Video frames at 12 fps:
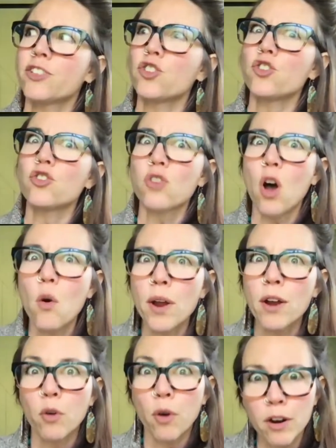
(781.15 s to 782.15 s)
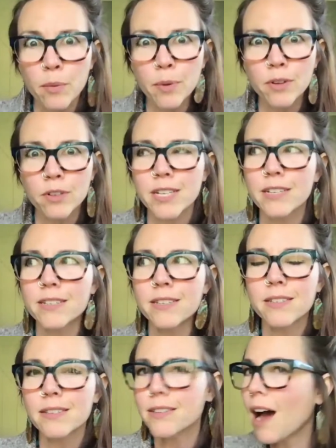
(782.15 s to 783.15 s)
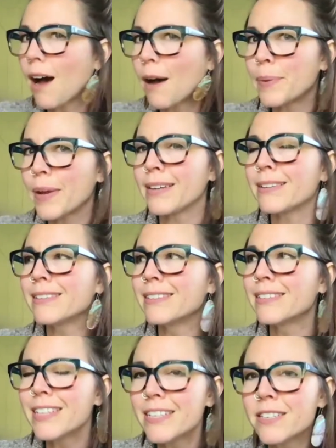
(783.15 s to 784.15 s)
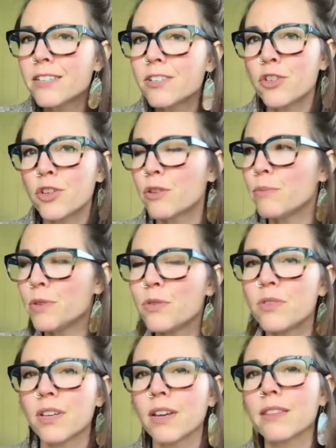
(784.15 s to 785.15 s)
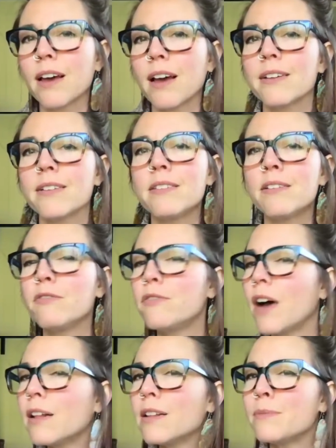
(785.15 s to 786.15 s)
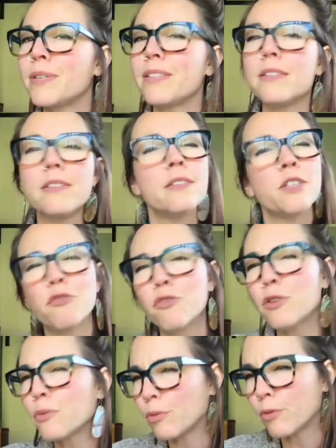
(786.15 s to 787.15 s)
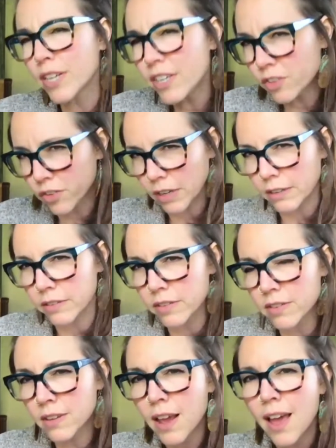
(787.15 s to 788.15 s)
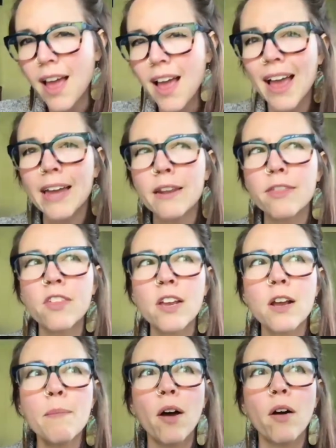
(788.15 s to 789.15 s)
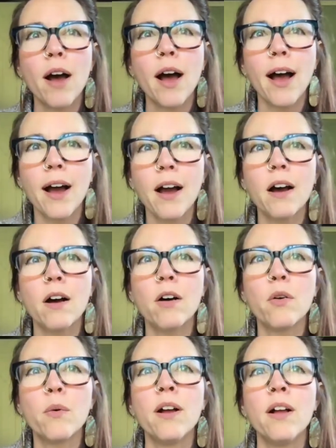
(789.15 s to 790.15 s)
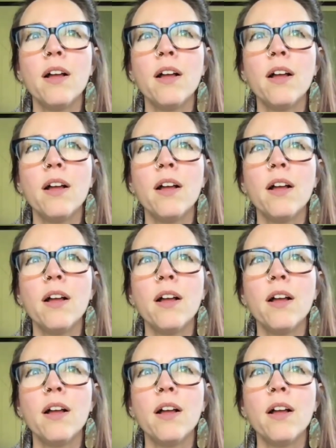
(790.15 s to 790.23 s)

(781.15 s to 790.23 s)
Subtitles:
so incredible to stop and listen to the music that has developed in these different regions and think about how